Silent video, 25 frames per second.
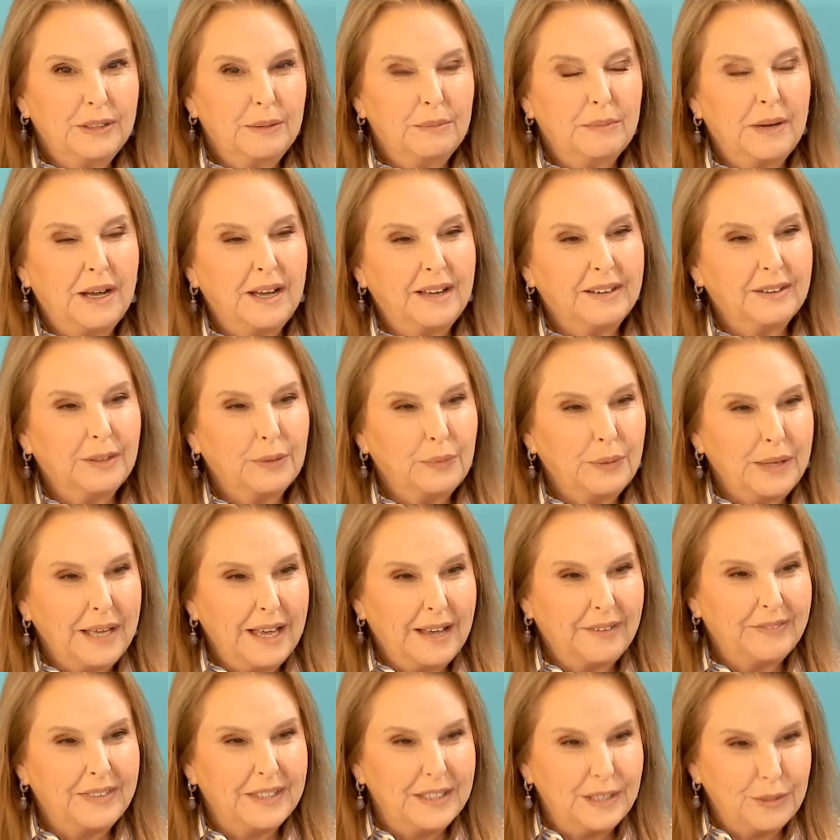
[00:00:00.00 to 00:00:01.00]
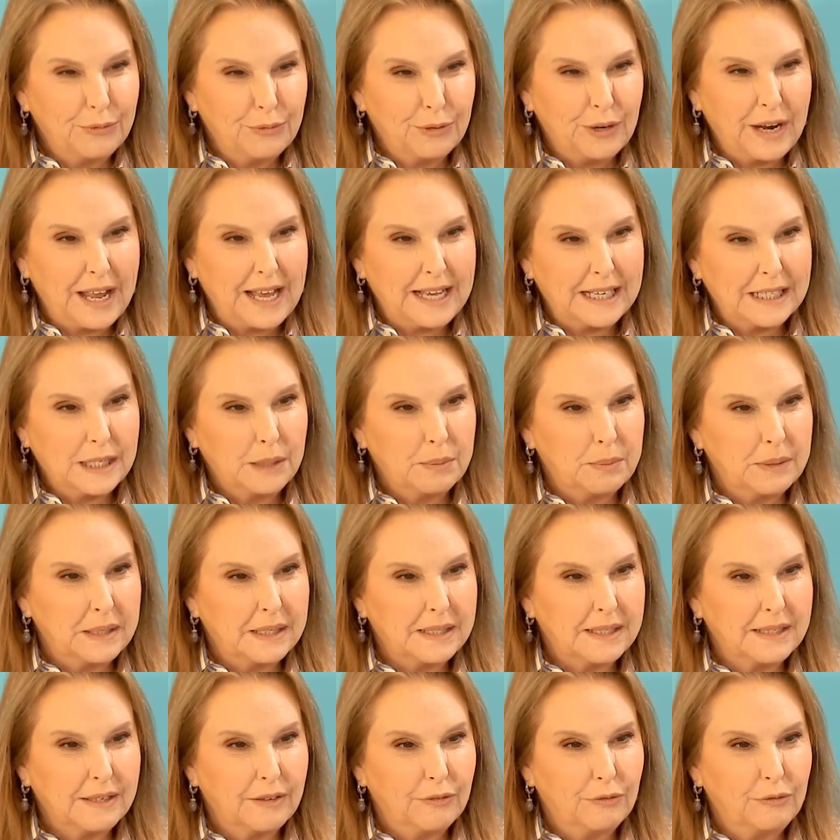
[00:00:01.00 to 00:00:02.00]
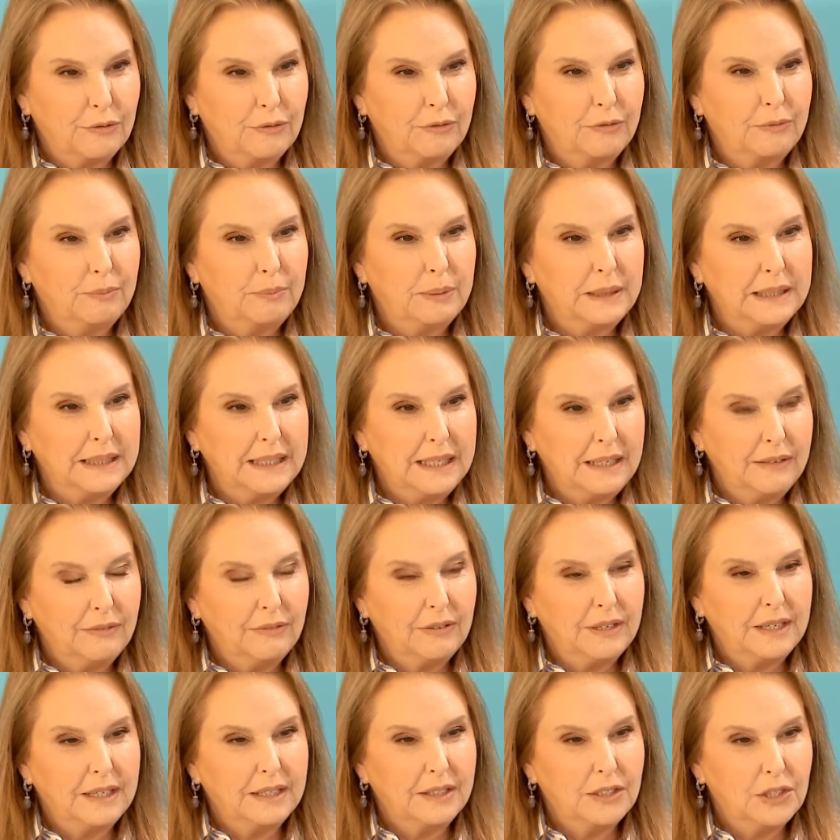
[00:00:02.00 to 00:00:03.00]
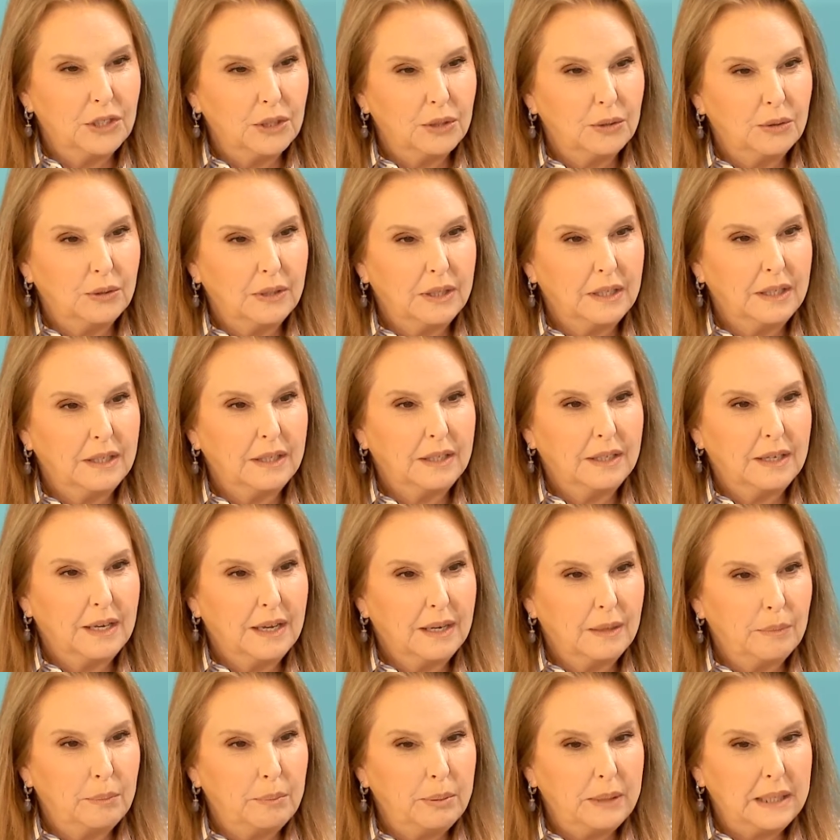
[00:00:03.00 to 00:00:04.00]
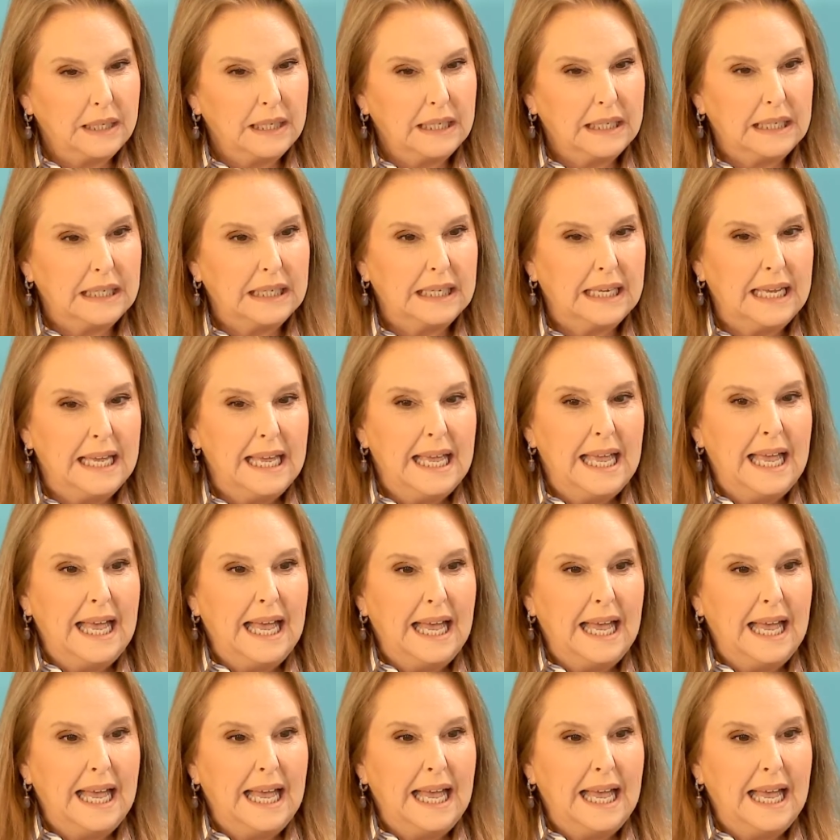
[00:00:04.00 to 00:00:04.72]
Good model, we have the different aspects of believing, doing, and being.